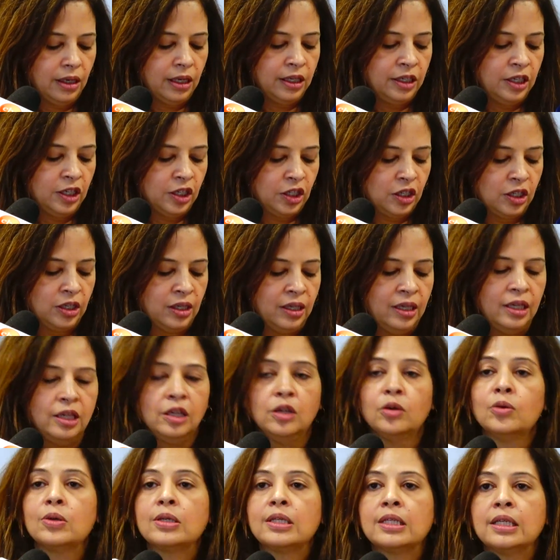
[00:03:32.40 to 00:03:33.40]
Additionally,
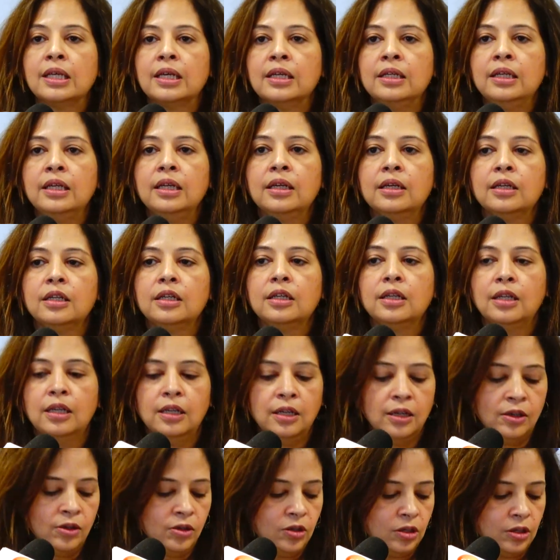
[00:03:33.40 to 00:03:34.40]
USAID
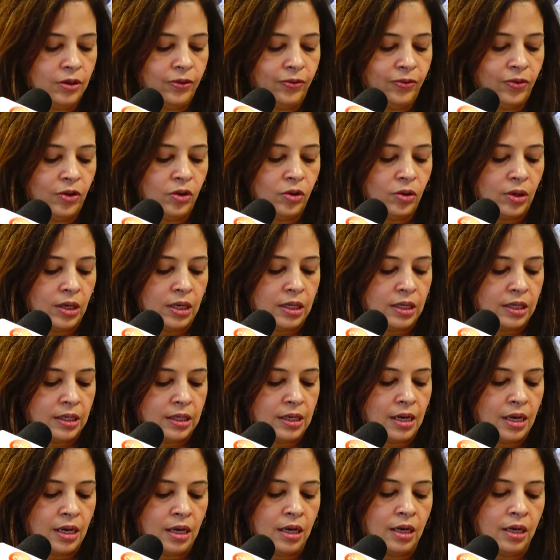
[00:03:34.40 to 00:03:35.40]
continues to
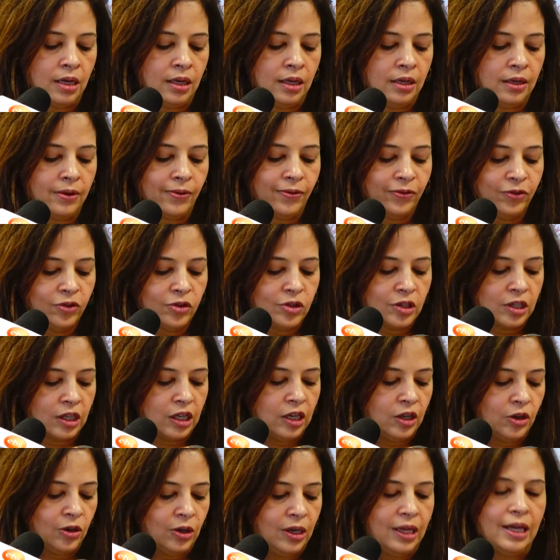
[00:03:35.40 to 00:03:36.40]
focus on food
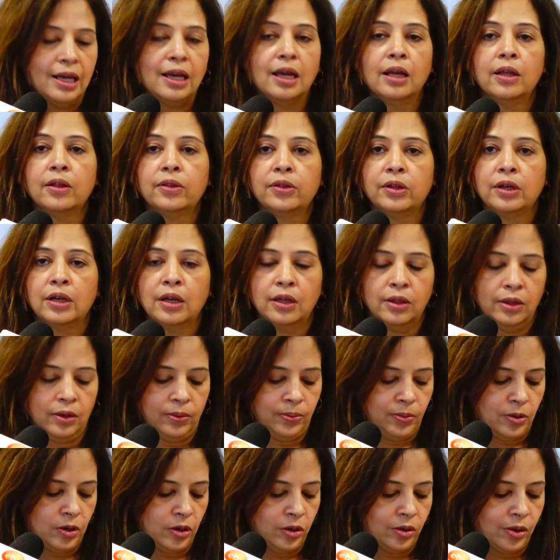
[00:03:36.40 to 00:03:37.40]
security, health, and other
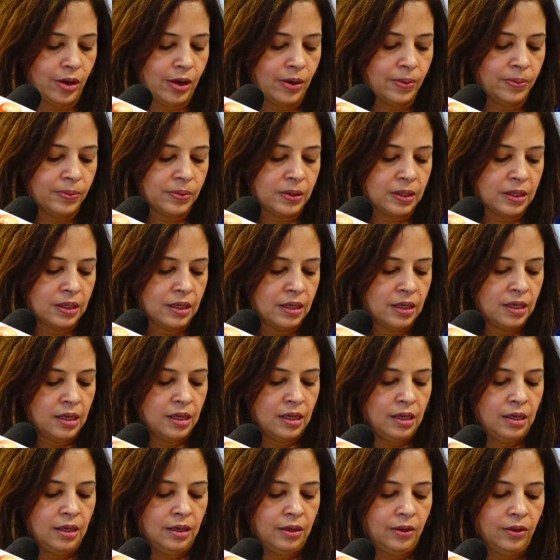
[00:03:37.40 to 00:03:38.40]
programs.
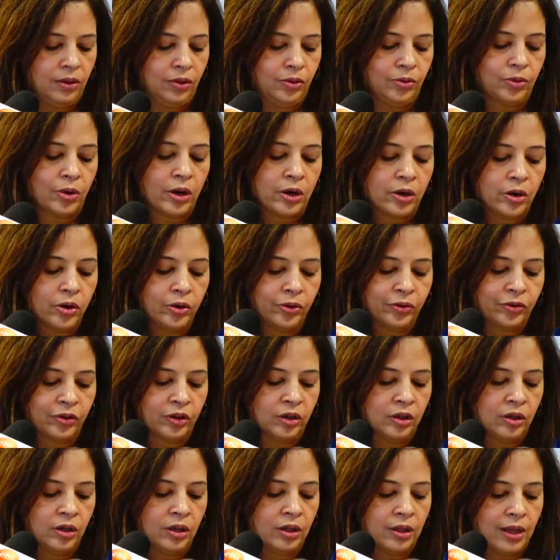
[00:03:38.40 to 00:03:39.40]
Through our
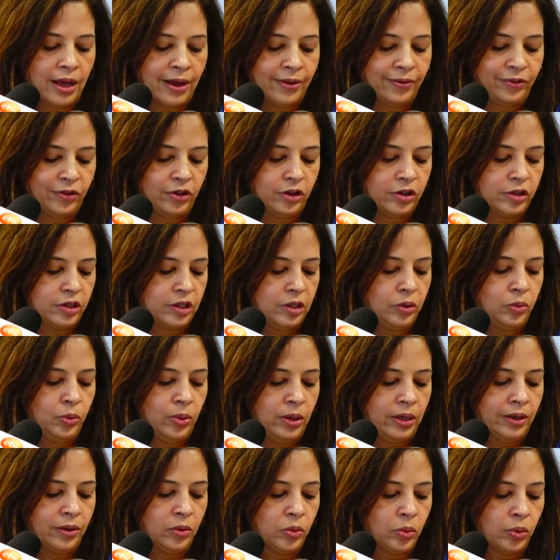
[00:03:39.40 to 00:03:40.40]
overall efforts,
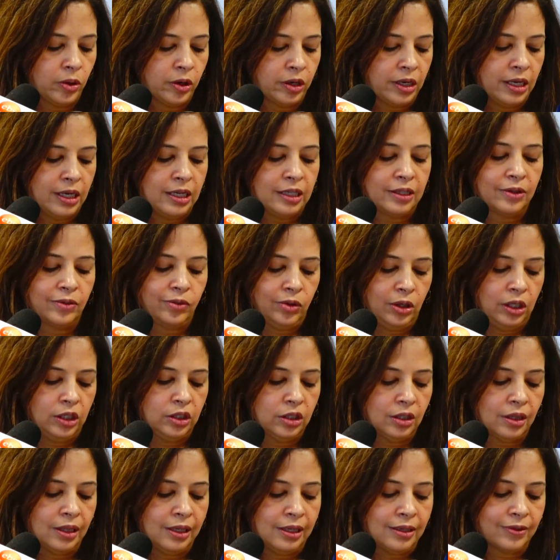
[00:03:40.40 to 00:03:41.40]
we are working to
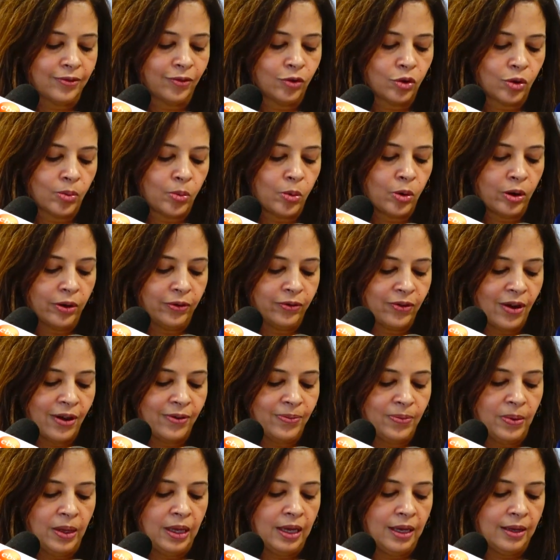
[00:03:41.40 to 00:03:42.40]
reach at least
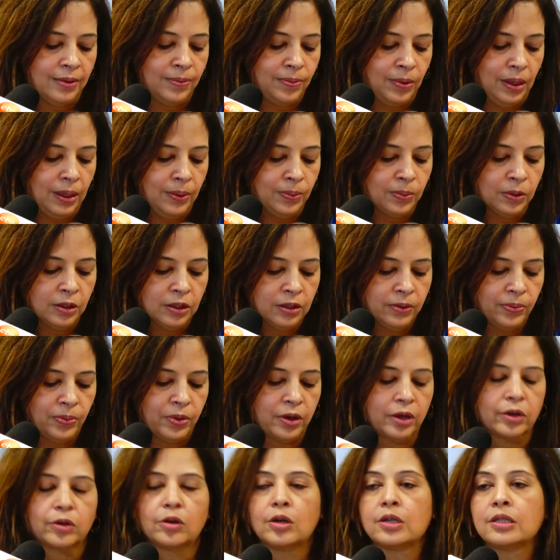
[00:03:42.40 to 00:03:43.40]
4.5 million people
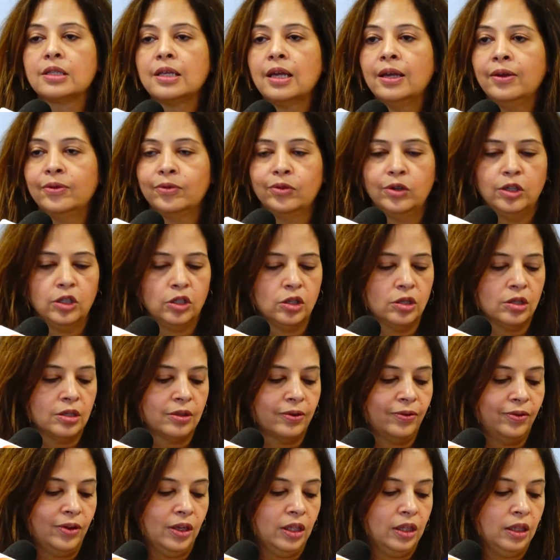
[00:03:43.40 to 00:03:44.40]
across 8 regions
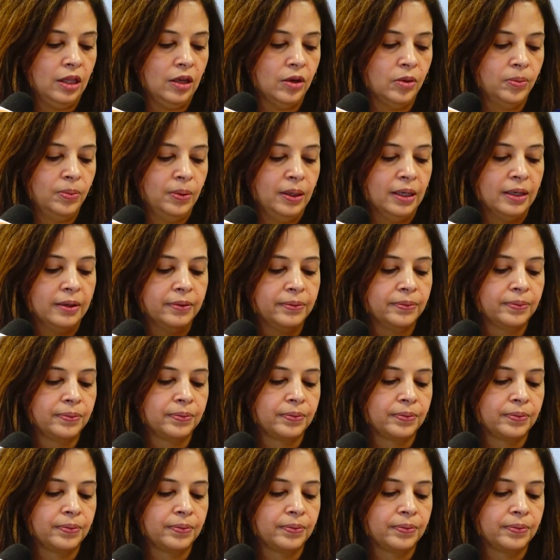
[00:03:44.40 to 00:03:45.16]
of Ethiopia.